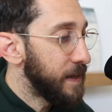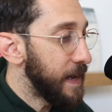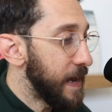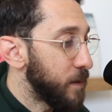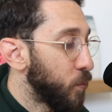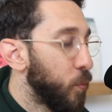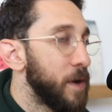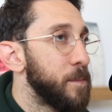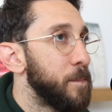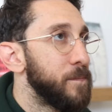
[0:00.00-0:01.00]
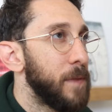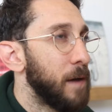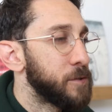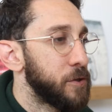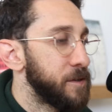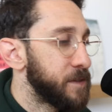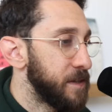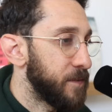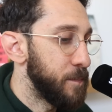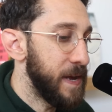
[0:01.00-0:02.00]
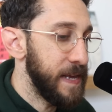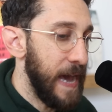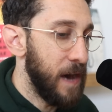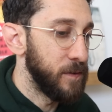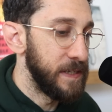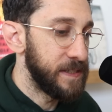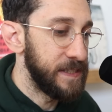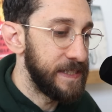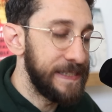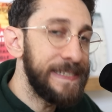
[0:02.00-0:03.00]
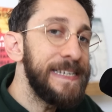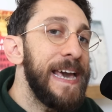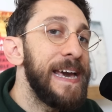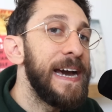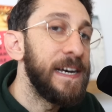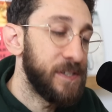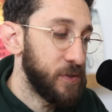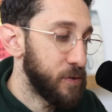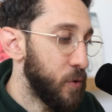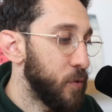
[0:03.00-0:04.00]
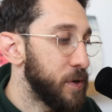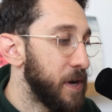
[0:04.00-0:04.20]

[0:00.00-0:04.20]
at what I'm sure you've seen from many outlets is the CAS or Court